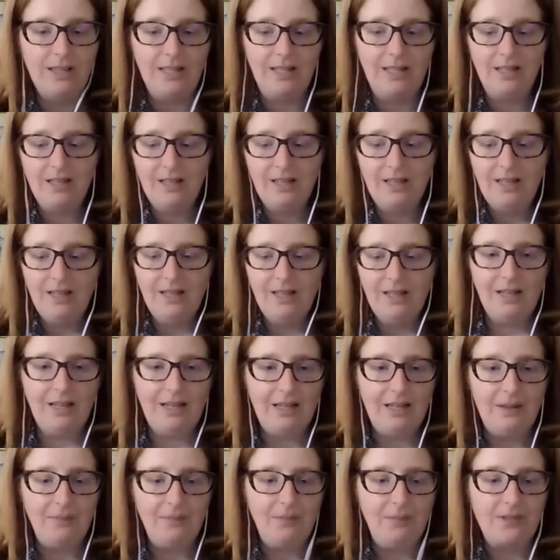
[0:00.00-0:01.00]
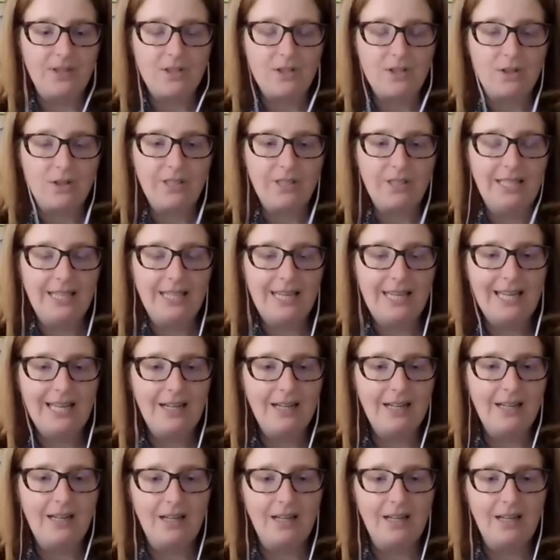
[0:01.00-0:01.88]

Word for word: And um, certainly in Canada,